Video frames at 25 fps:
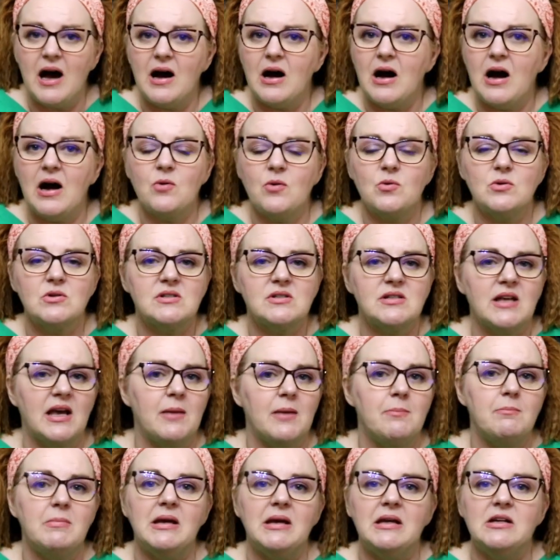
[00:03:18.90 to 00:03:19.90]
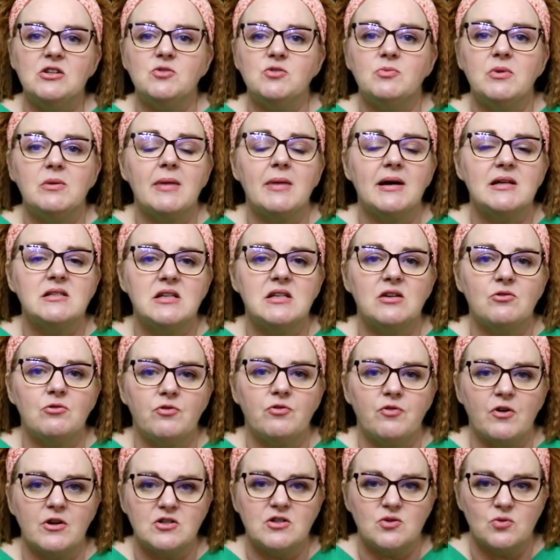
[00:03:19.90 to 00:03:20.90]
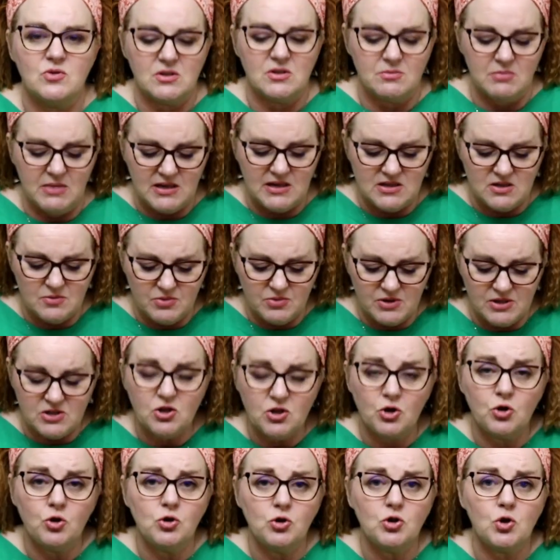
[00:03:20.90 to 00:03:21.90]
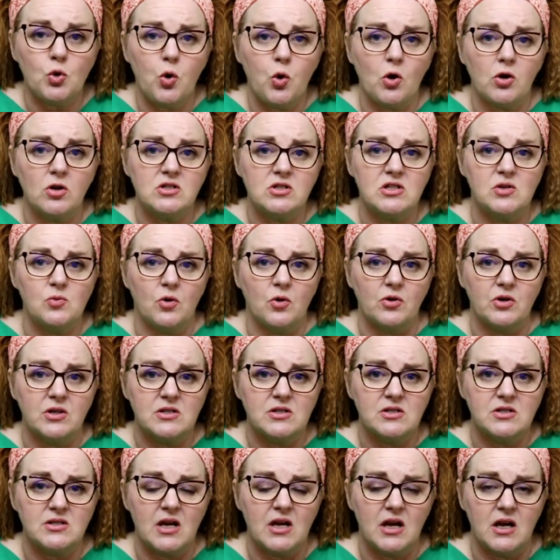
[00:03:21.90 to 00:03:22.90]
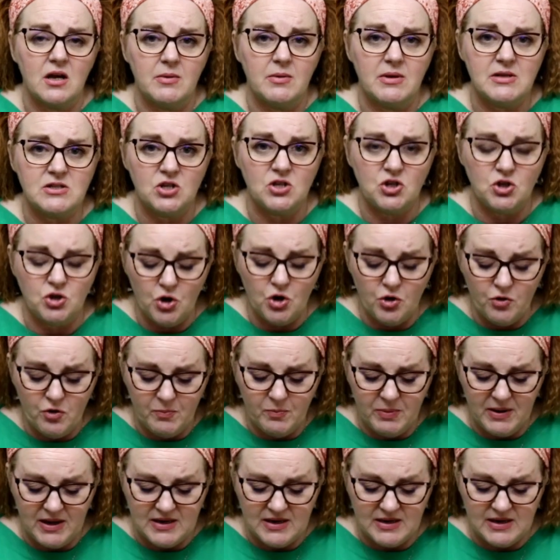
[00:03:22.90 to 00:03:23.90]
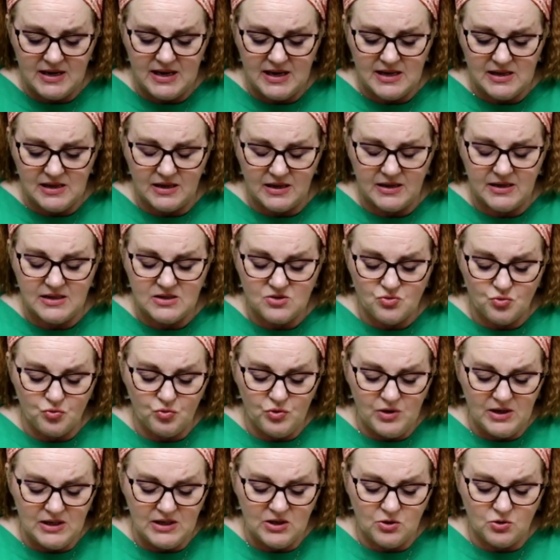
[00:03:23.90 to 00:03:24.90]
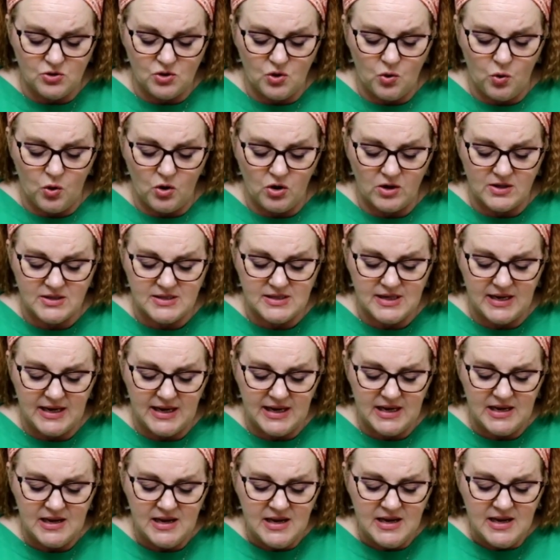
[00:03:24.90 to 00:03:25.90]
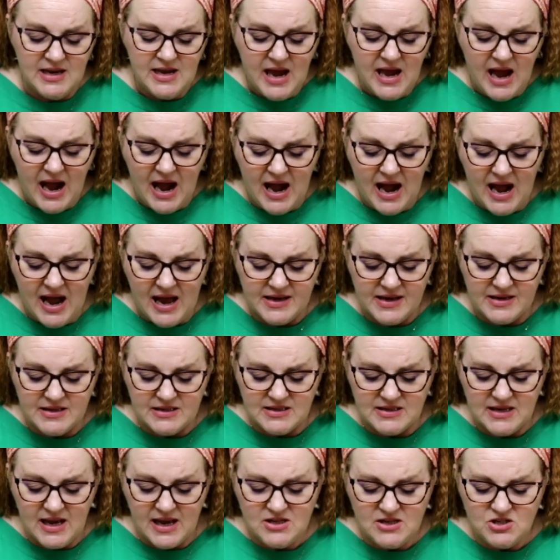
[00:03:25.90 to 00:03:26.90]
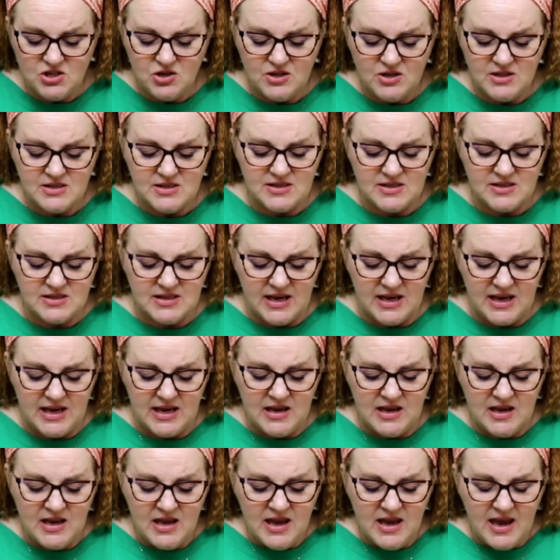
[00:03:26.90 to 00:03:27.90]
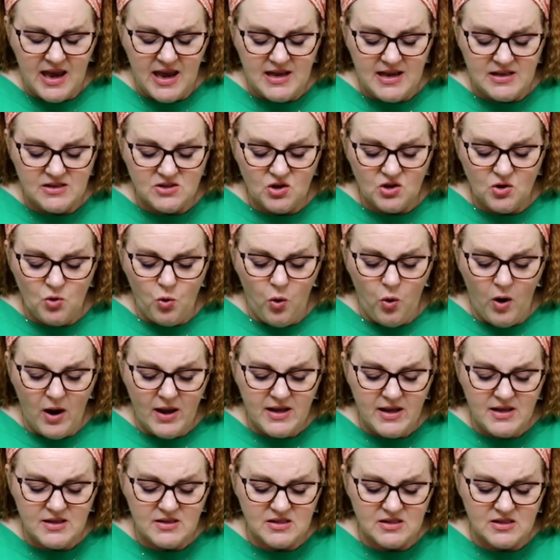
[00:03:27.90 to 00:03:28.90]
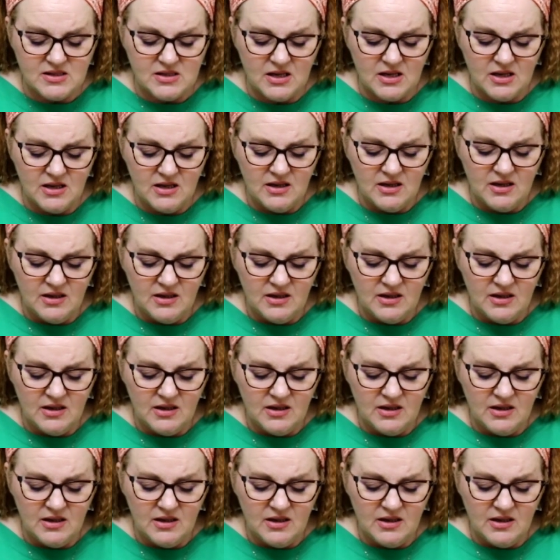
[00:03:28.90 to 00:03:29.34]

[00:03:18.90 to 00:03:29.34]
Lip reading: I would say a medium. You might see it referred to as a medium, but it's a good quality one. It's a European needle and it's really good quality. And as you can see, it's quite,